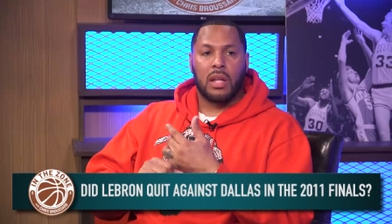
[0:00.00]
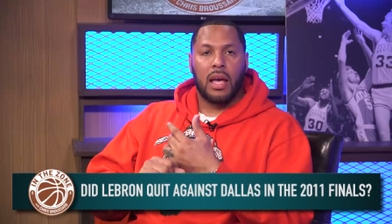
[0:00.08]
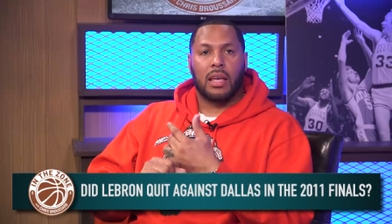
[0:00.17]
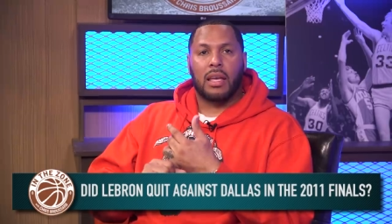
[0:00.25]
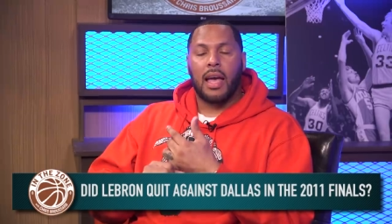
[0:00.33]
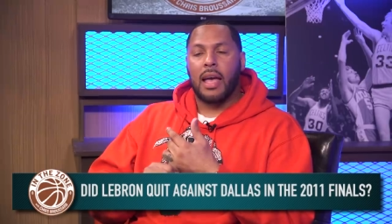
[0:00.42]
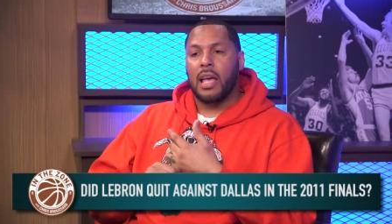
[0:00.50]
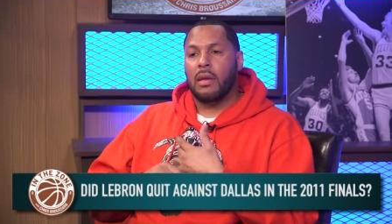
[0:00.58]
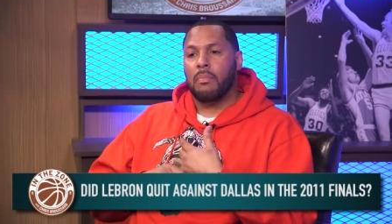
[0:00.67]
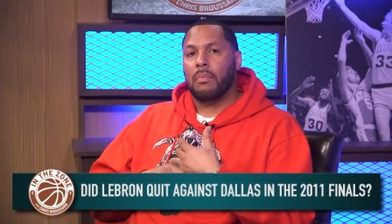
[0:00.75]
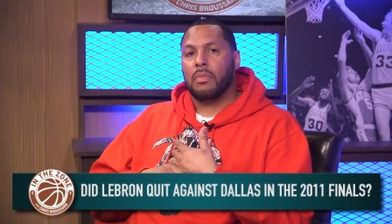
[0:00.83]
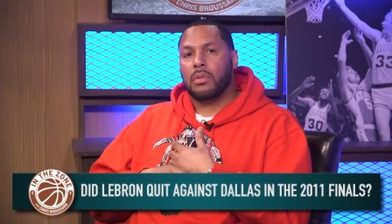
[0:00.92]
like
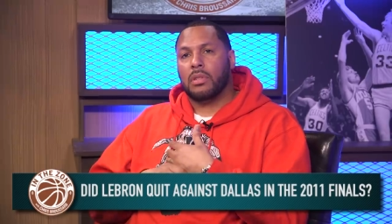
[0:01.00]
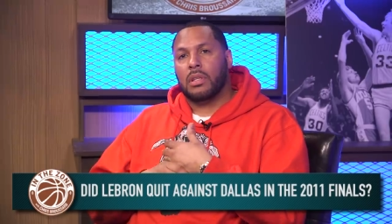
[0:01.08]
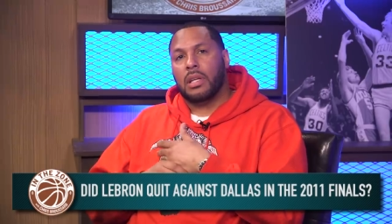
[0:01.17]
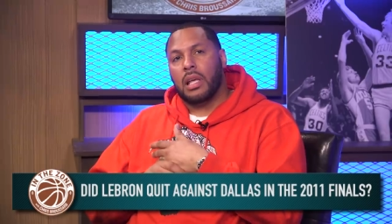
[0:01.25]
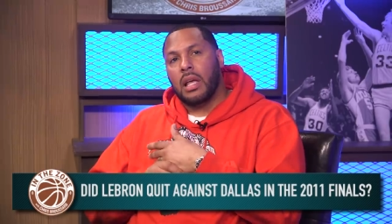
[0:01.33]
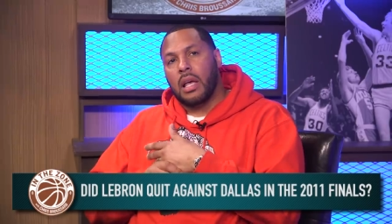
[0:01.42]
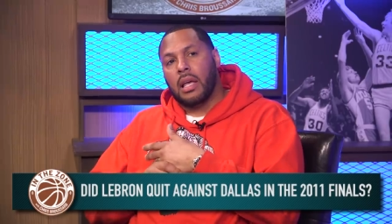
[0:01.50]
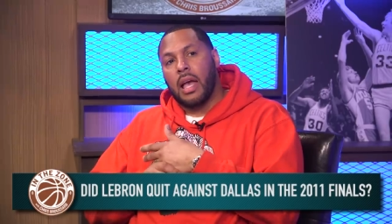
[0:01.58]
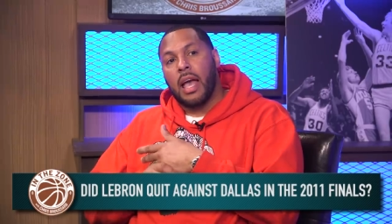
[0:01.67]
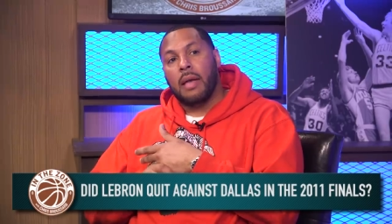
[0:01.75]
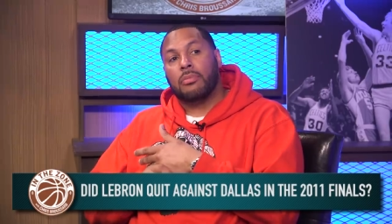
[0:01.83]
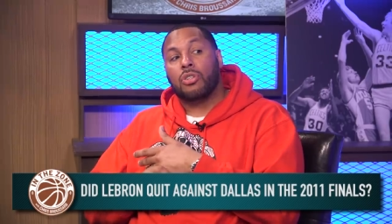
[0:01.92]
game
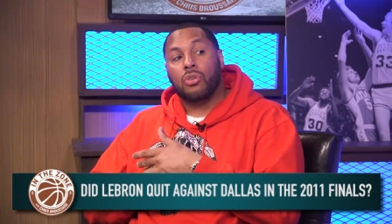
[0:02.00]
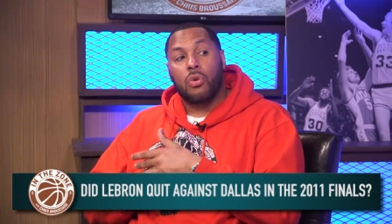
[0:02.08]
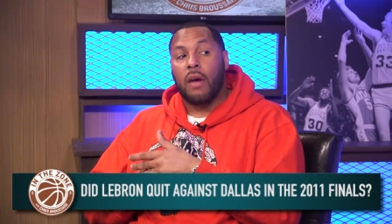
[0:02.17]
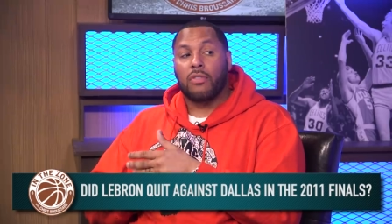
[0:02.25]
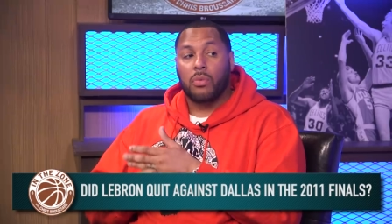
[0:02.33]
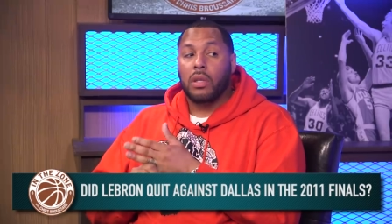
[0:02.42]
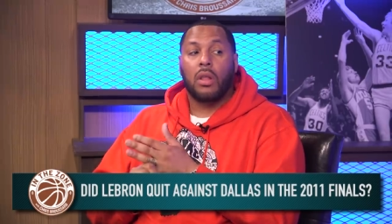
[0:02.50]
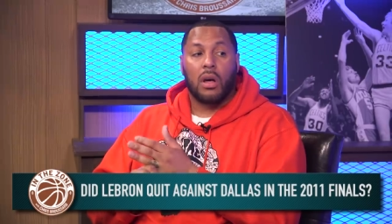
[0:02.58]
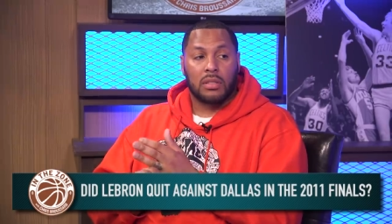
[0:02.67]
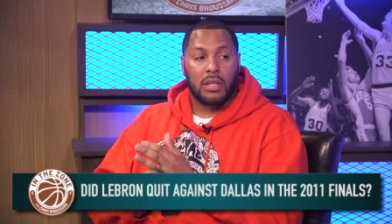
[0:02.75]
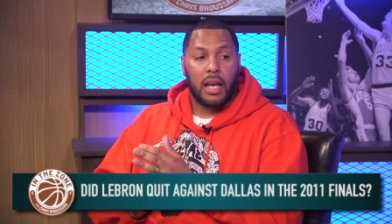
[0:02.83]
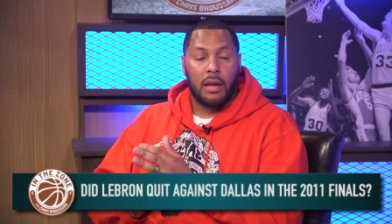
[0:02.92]
game two after we
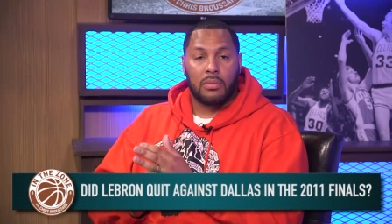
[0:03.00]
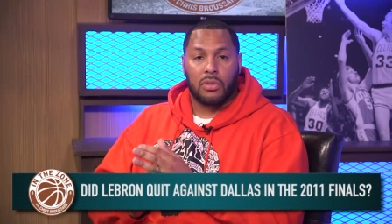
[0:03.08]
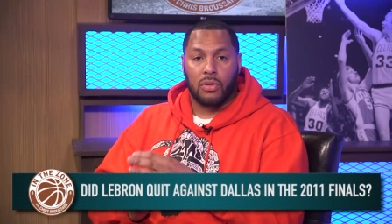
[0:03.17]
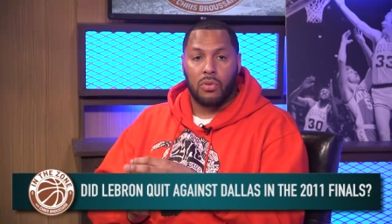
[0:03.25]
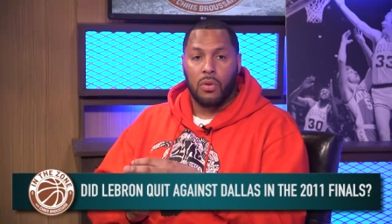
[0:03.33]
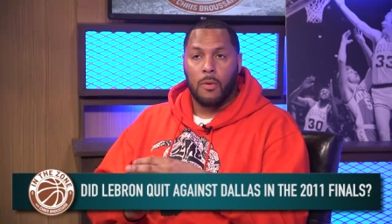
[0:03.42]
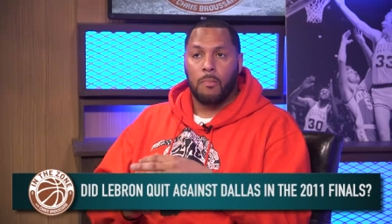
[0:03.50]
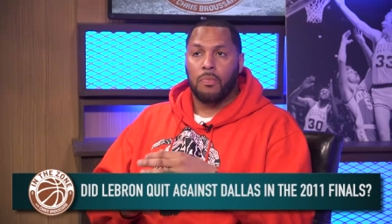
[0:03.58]
lost game two.